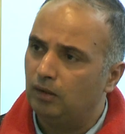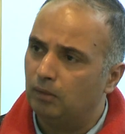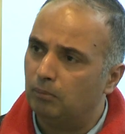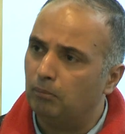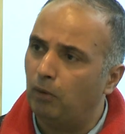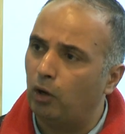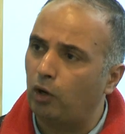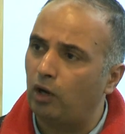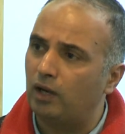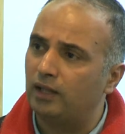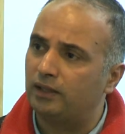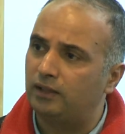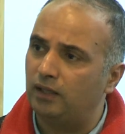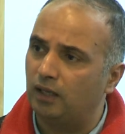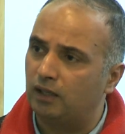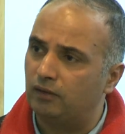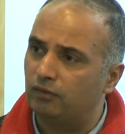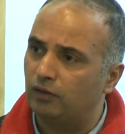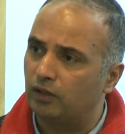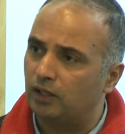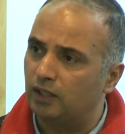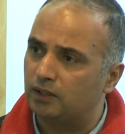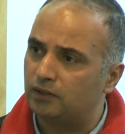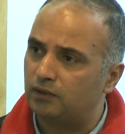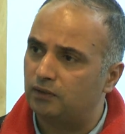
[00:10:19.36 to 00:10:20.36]
monolithic
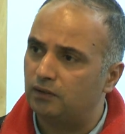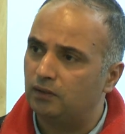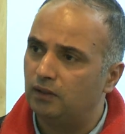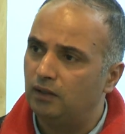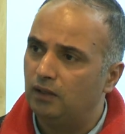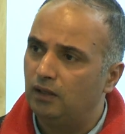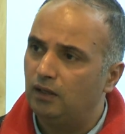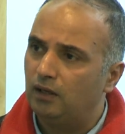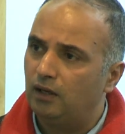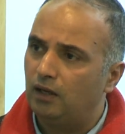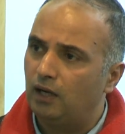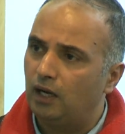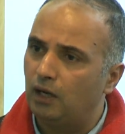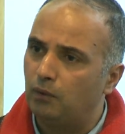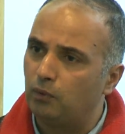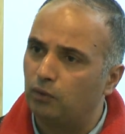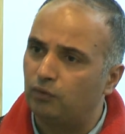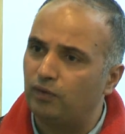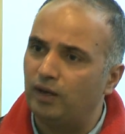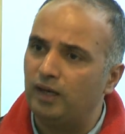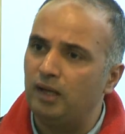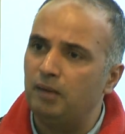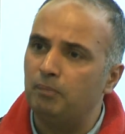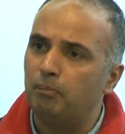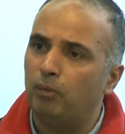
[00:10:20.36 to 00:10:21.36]
for us. It was
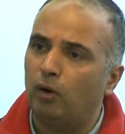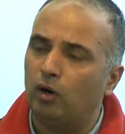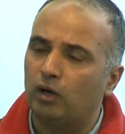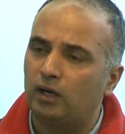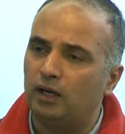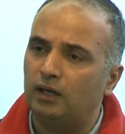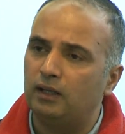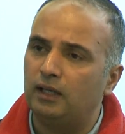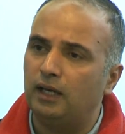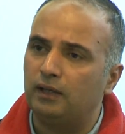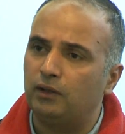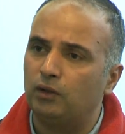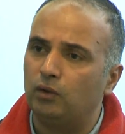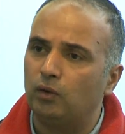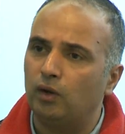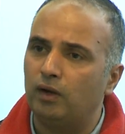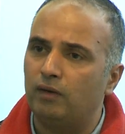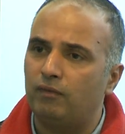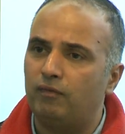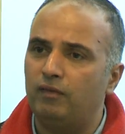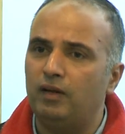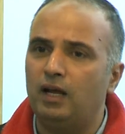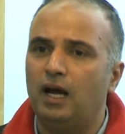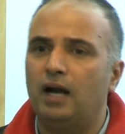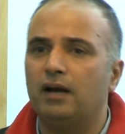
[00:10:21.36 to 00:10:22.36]
very important that, you know,
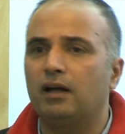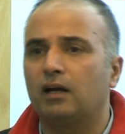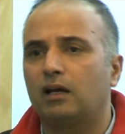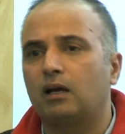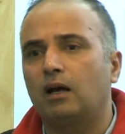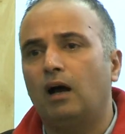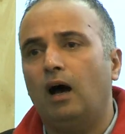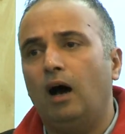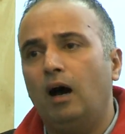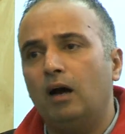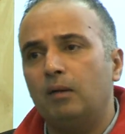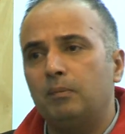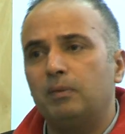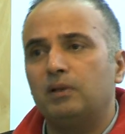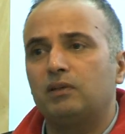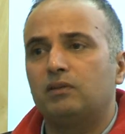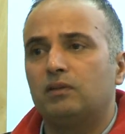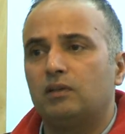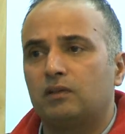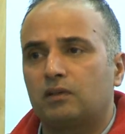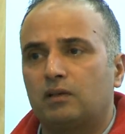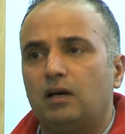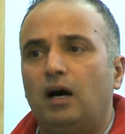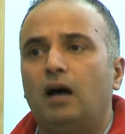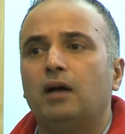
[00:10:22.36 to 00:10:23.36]
if we had a car
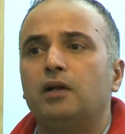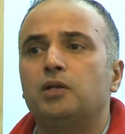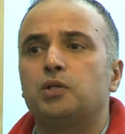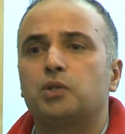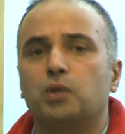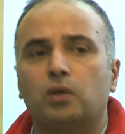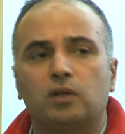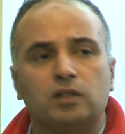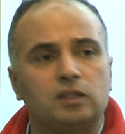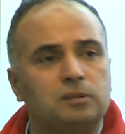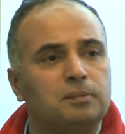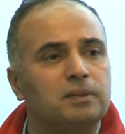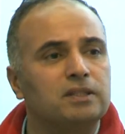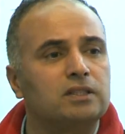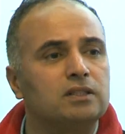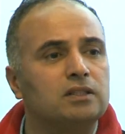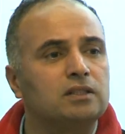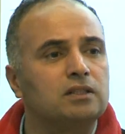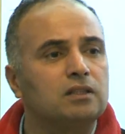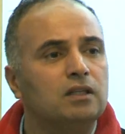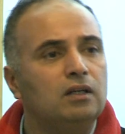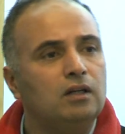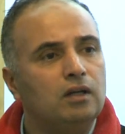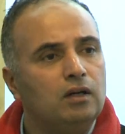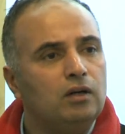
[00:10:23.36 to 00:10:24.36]
business, car insurance
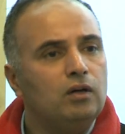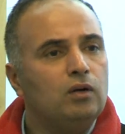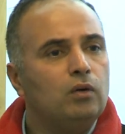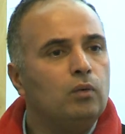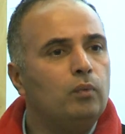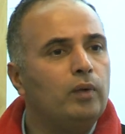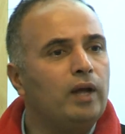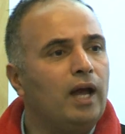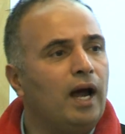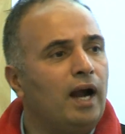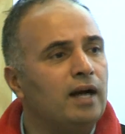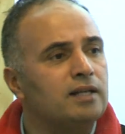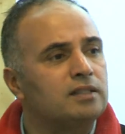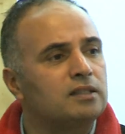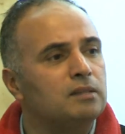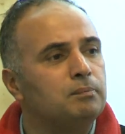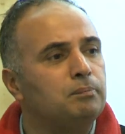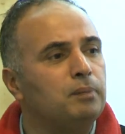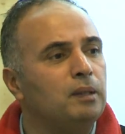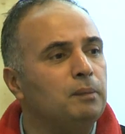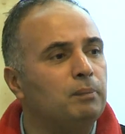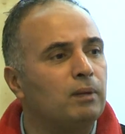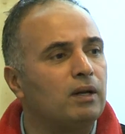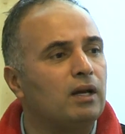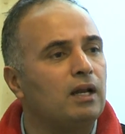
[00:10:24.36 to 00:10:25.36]
business, we had some
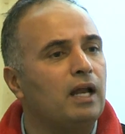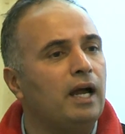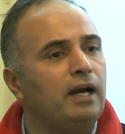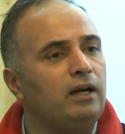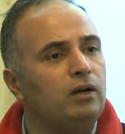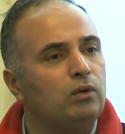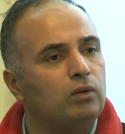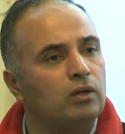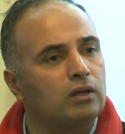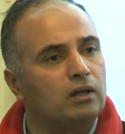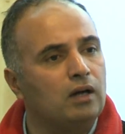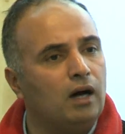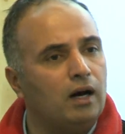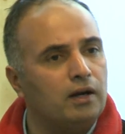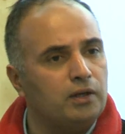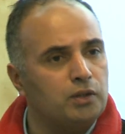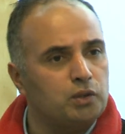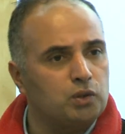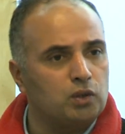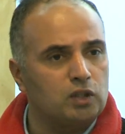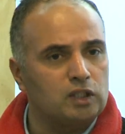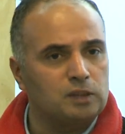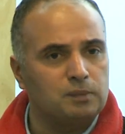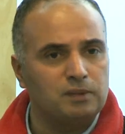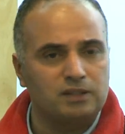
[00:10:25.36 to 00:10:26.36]
people aligned to the car
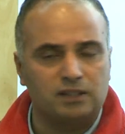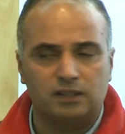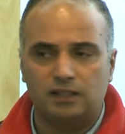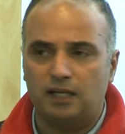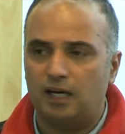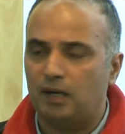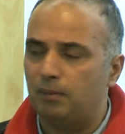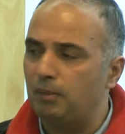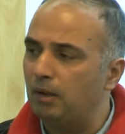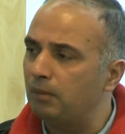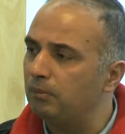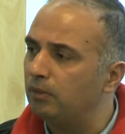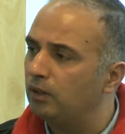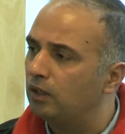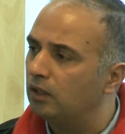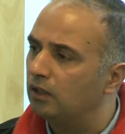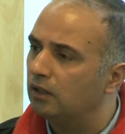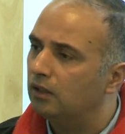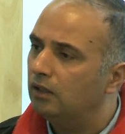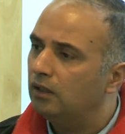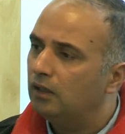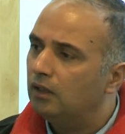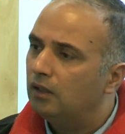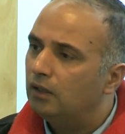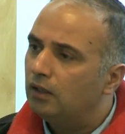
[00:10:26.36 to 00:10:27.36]
insurance business. I
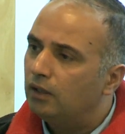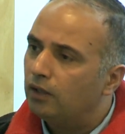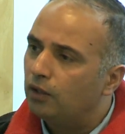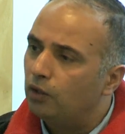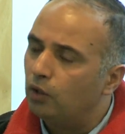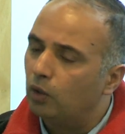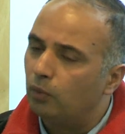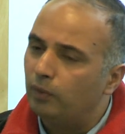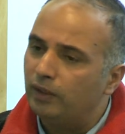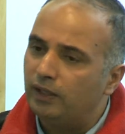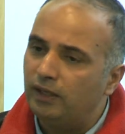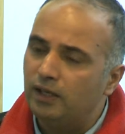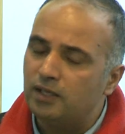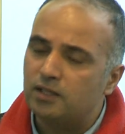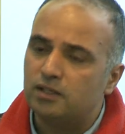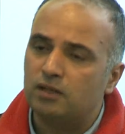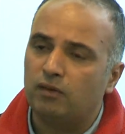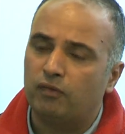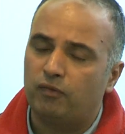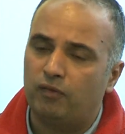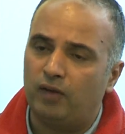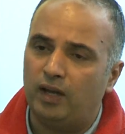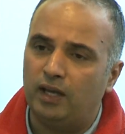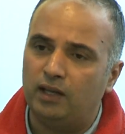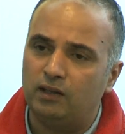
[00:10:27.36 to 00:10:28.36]
remember, you know, we reached a
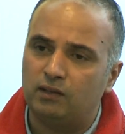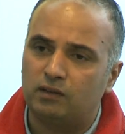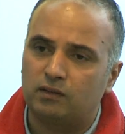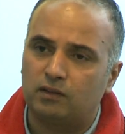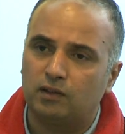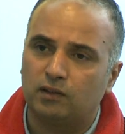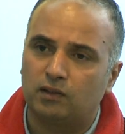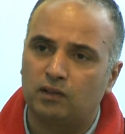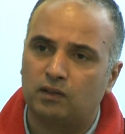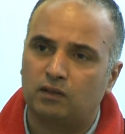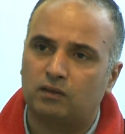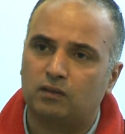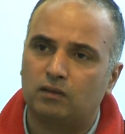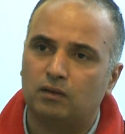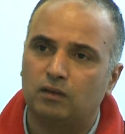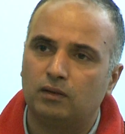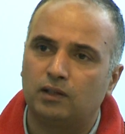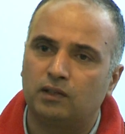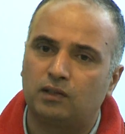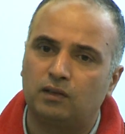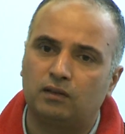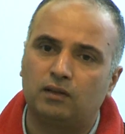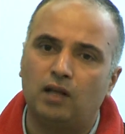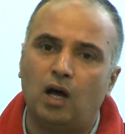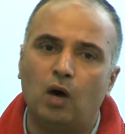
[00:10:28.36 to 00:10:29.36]
phase. This is,
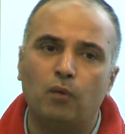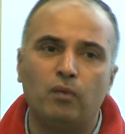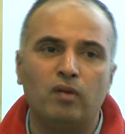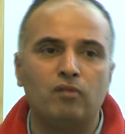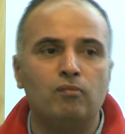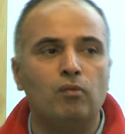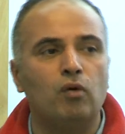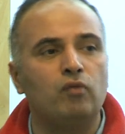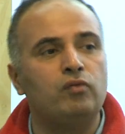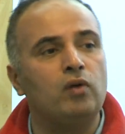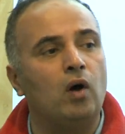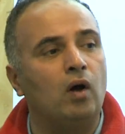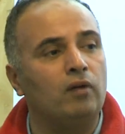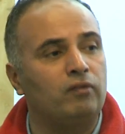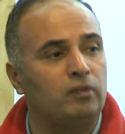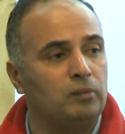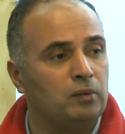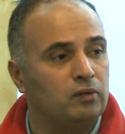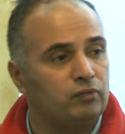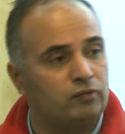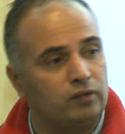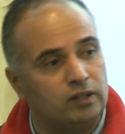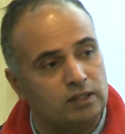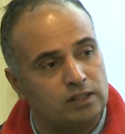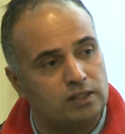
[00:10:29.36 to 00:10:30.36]
this is now, we moved on from
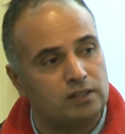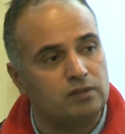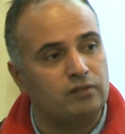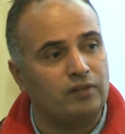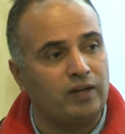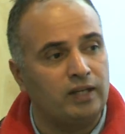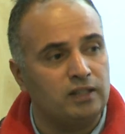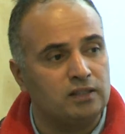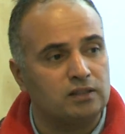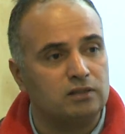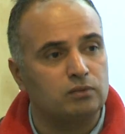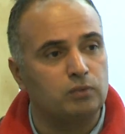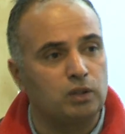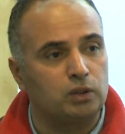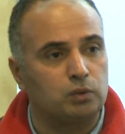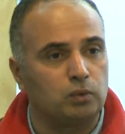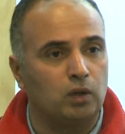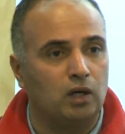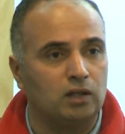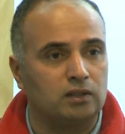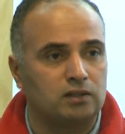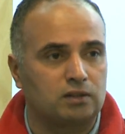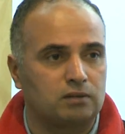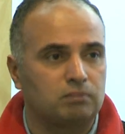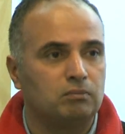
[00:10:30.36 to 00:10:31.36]
the first phase, which
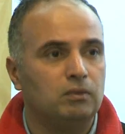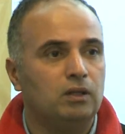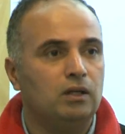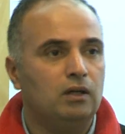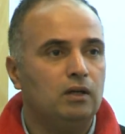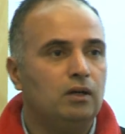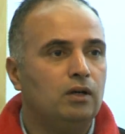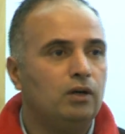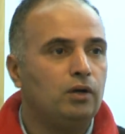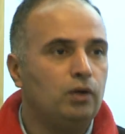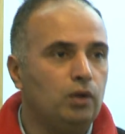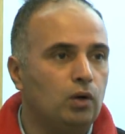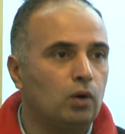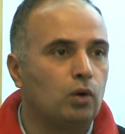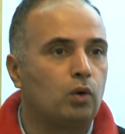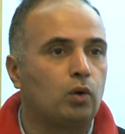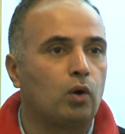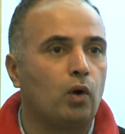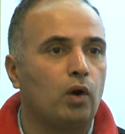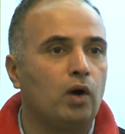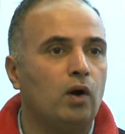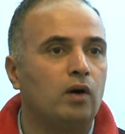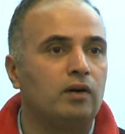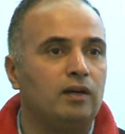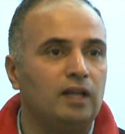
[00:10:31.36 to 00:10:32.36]
was, you know,
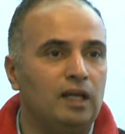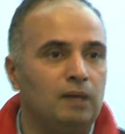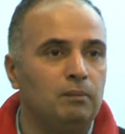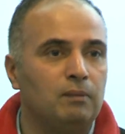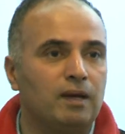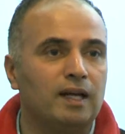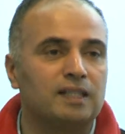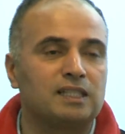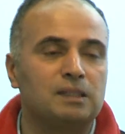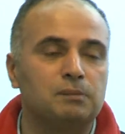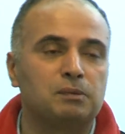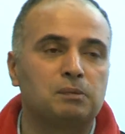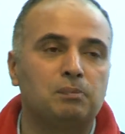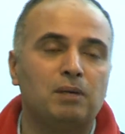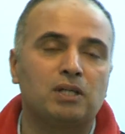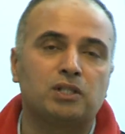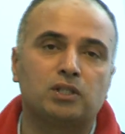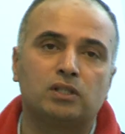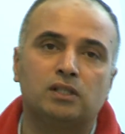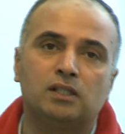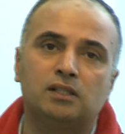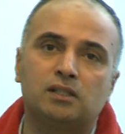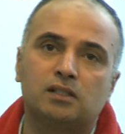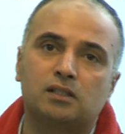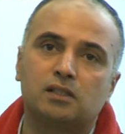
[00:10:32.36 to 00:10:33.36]
grow your team, get some
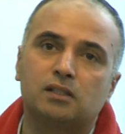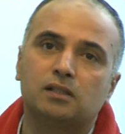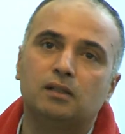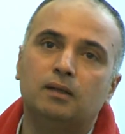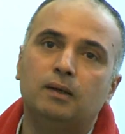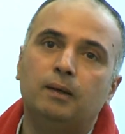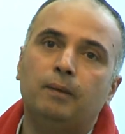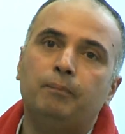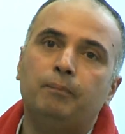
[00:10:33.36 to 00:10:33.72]
specialists.